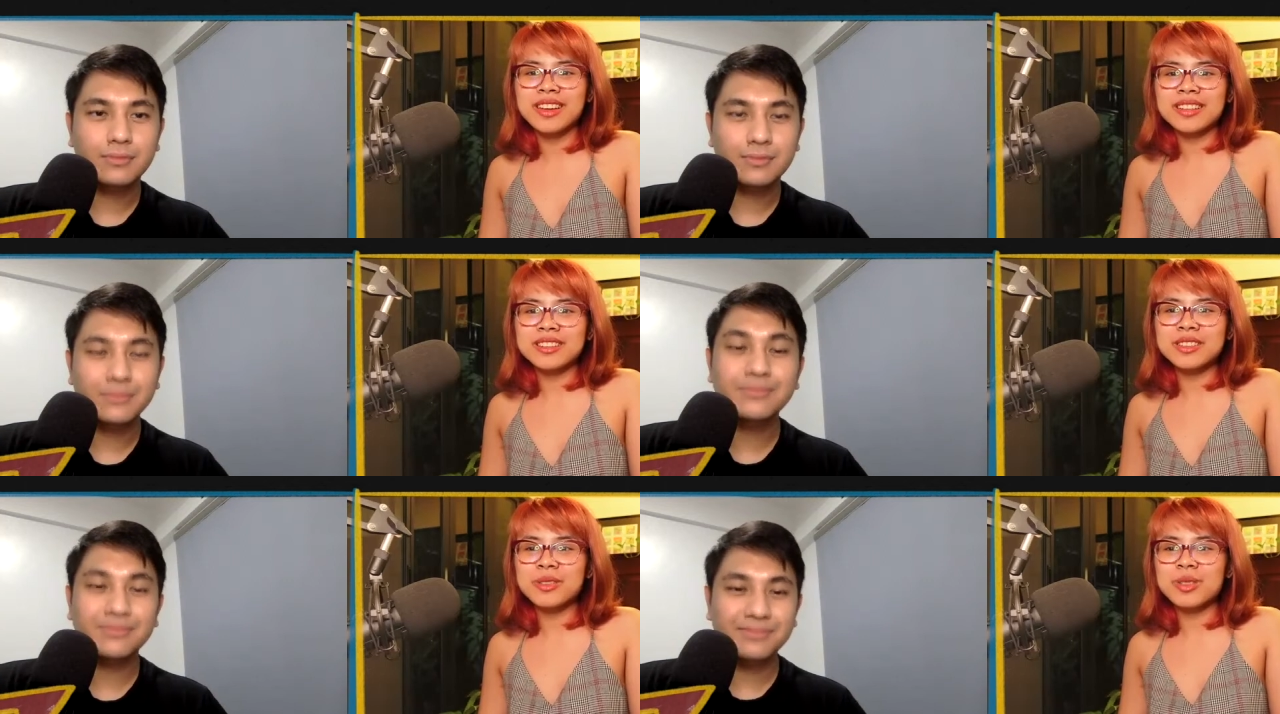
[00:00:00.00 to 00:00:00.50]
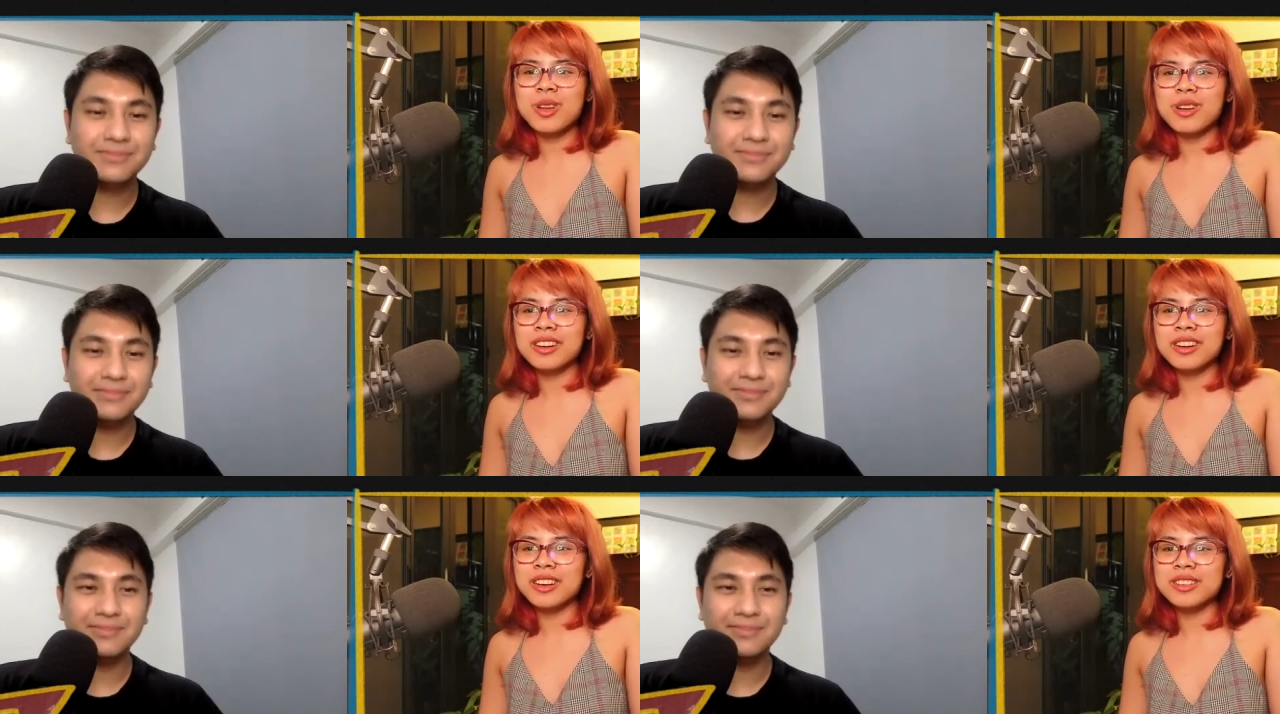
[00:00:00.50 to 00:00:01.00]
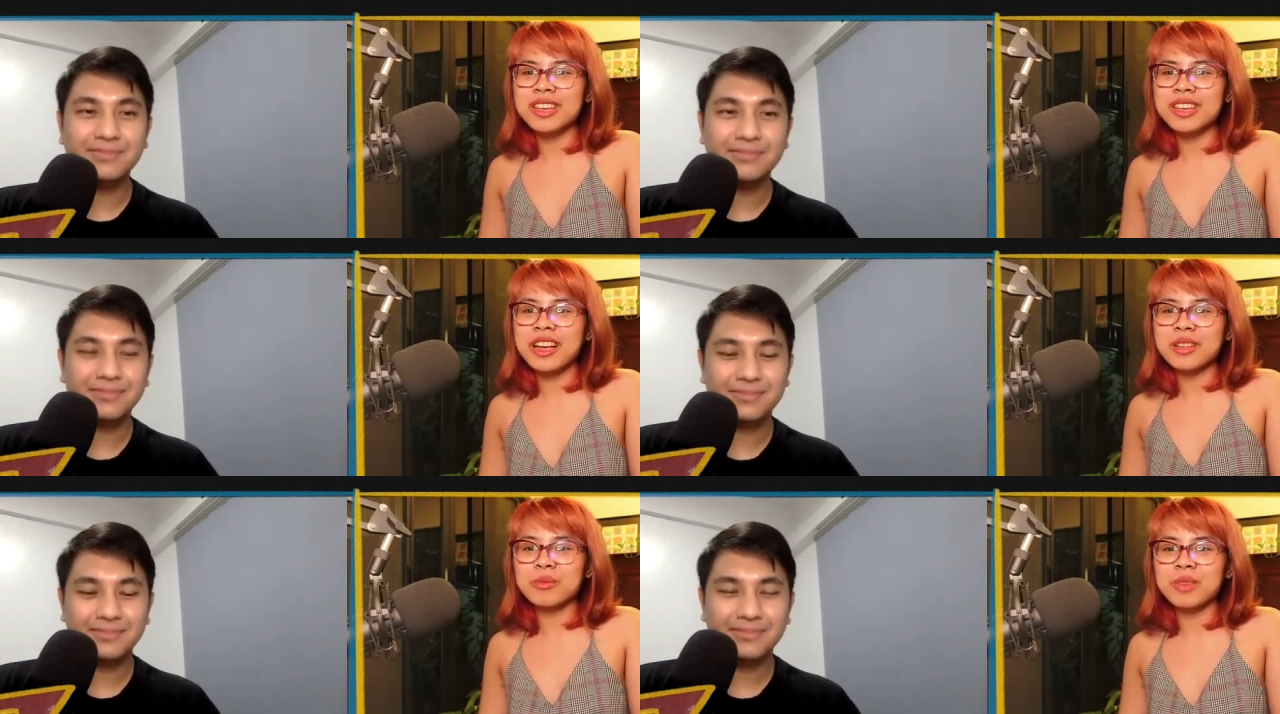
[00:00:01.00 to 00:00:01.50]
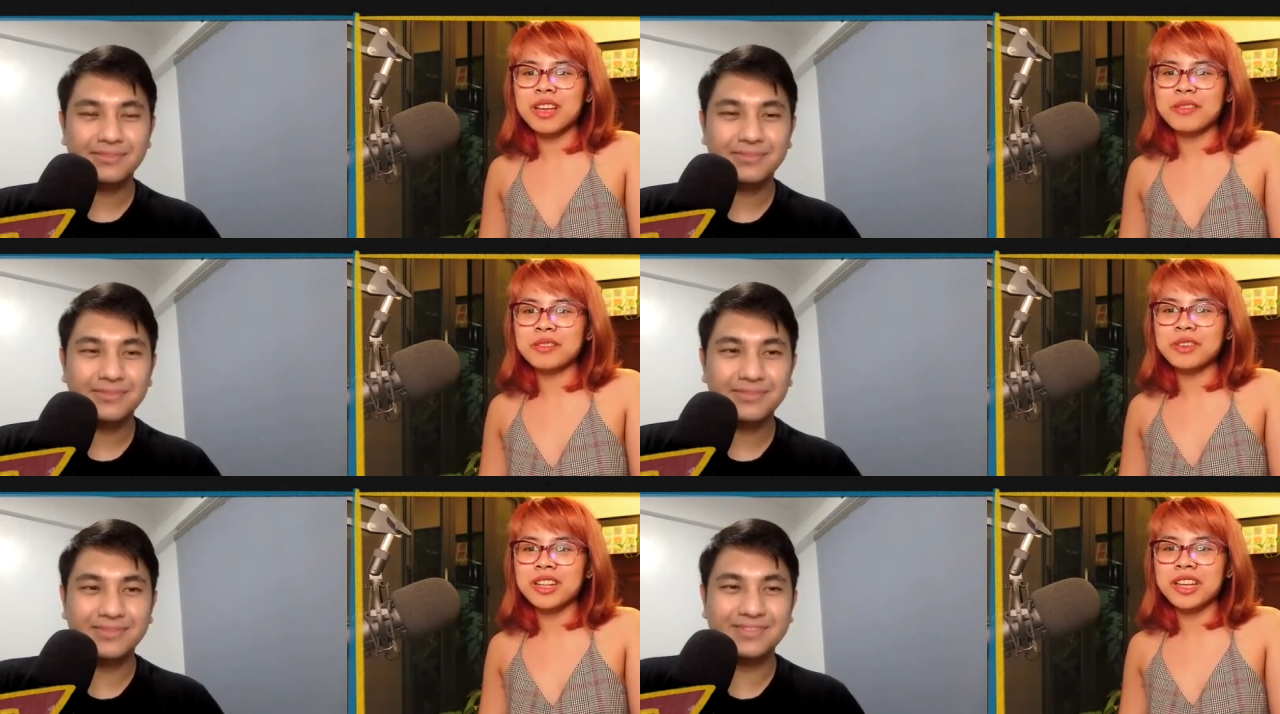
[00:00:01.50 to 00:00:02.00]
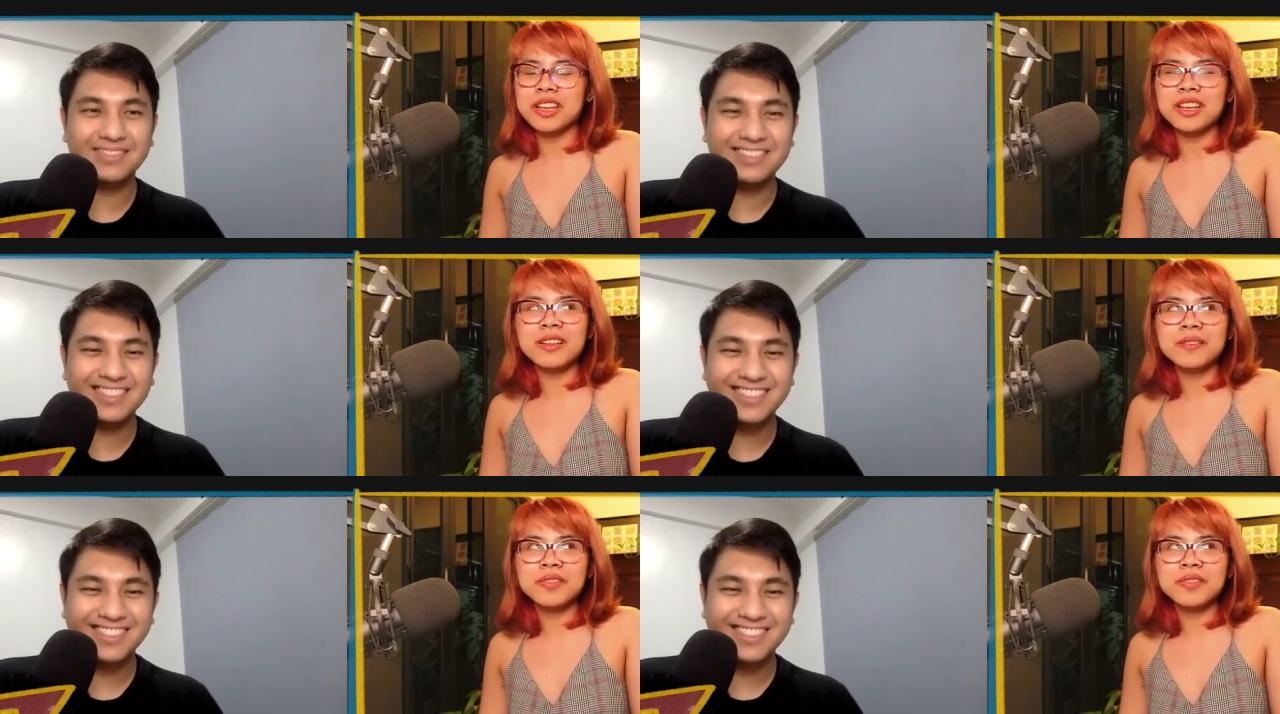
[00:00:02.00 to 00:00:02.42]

Speaker 1: It's no longer cursing at me after like